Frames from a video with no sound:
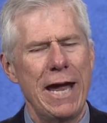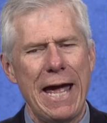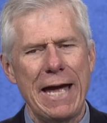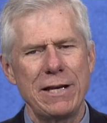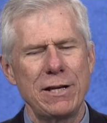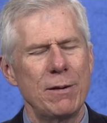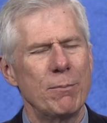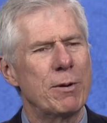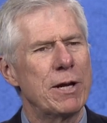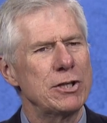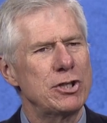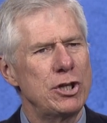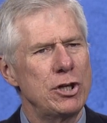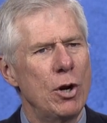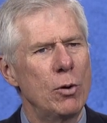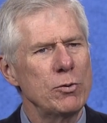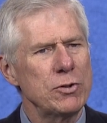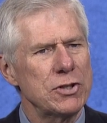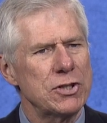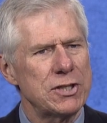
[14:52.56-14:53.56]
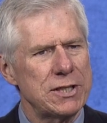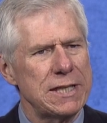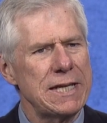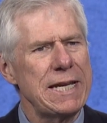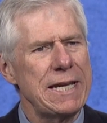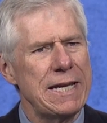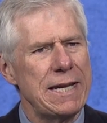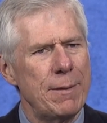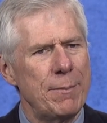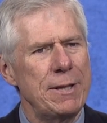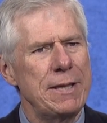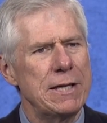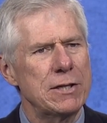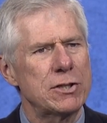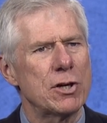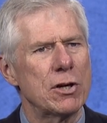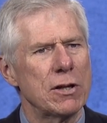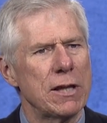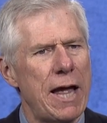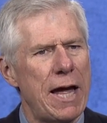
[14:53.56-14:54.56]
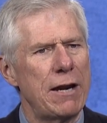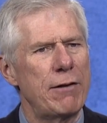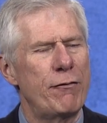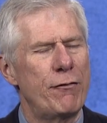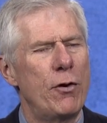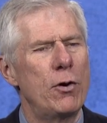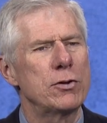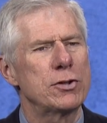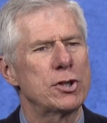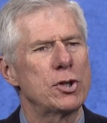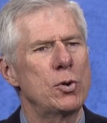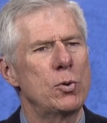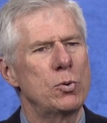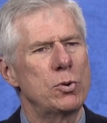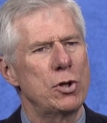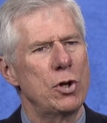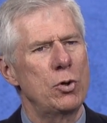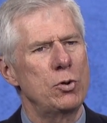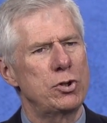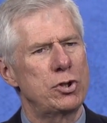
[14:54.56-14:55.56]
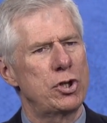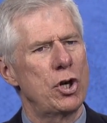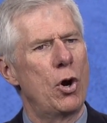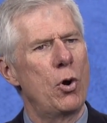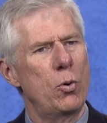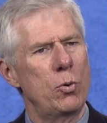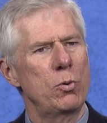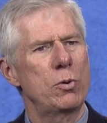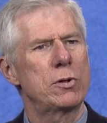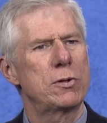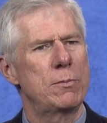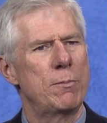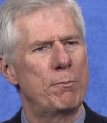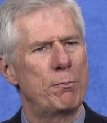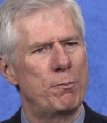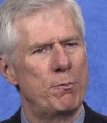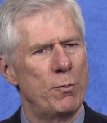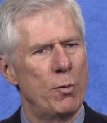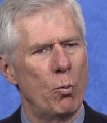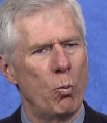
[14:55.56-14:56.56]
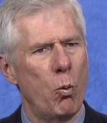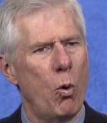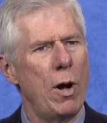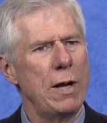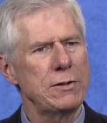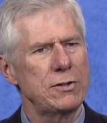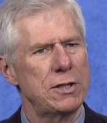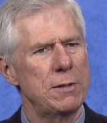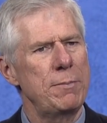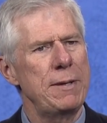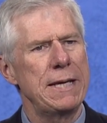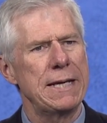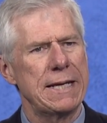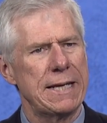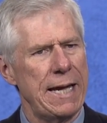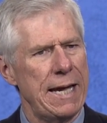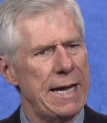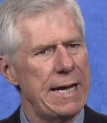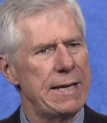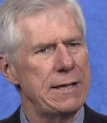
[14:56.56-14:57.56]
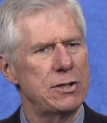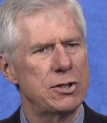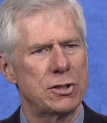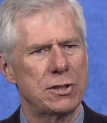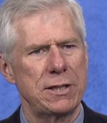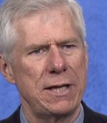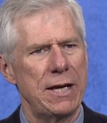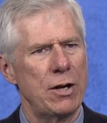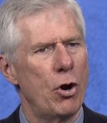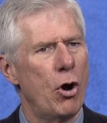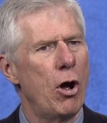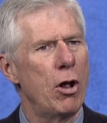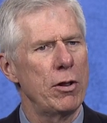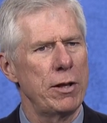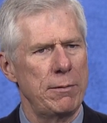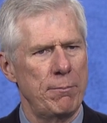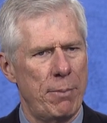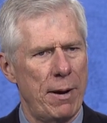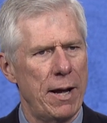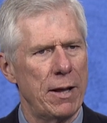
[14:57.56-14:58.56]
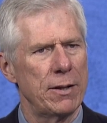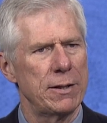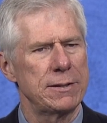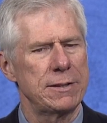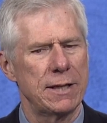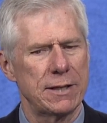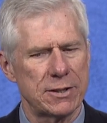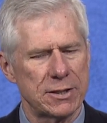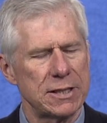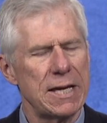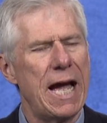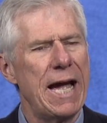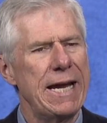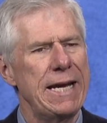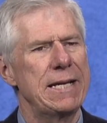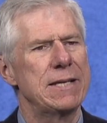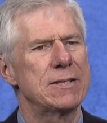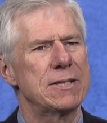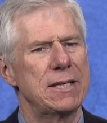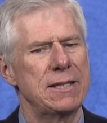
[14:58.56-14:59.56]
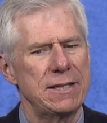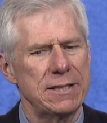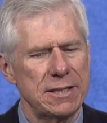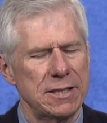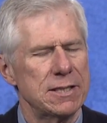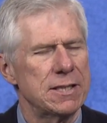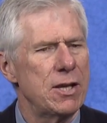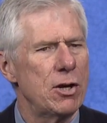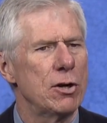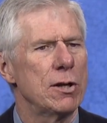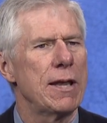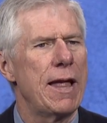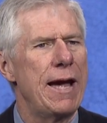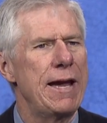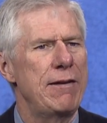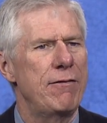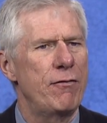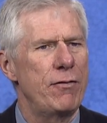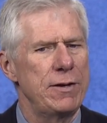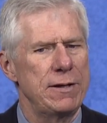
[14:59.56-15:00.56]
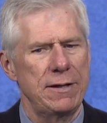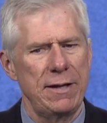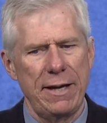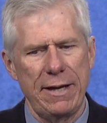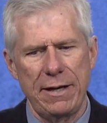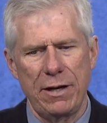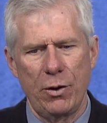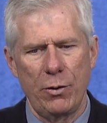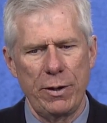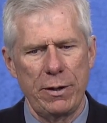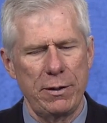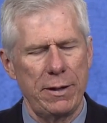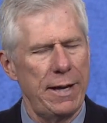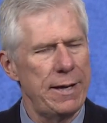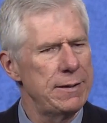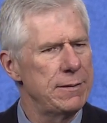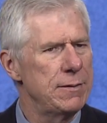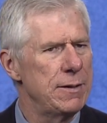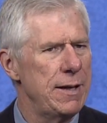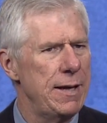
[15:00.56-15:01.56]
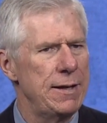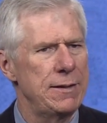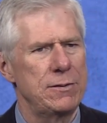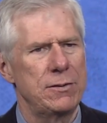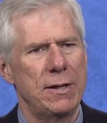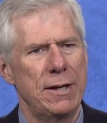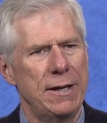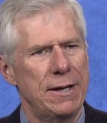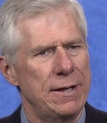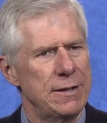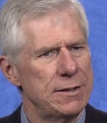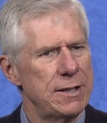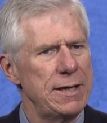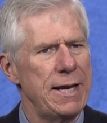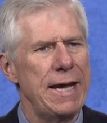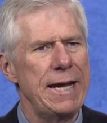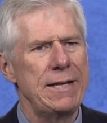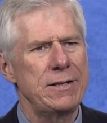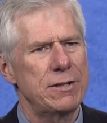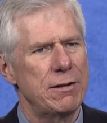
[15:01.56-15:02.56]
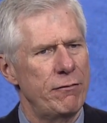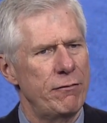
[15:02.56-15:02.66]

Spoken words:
And because you don't see, these are a lot of folks who don't want to be engaged at all in politics, science, and this is their life, and today's